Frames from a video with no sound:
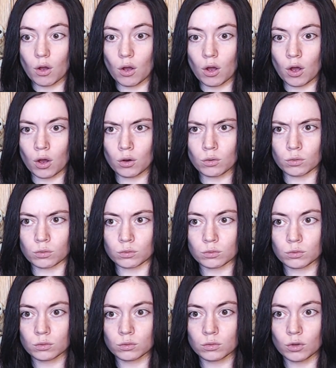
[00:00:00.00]
Oh.
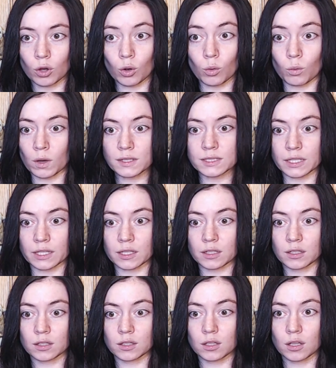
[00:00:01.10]
Or was it?
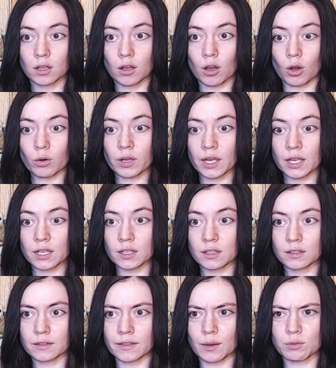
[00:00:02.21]
Okay.
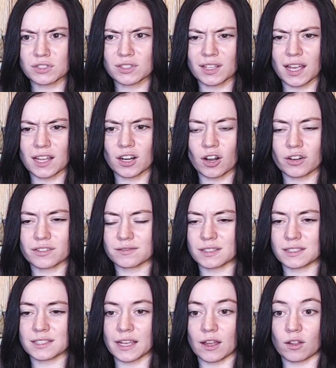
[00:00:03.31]
That was kind of hard
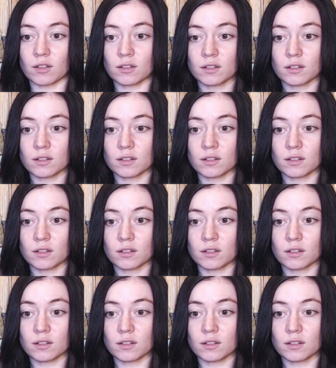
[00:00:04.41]
to tell.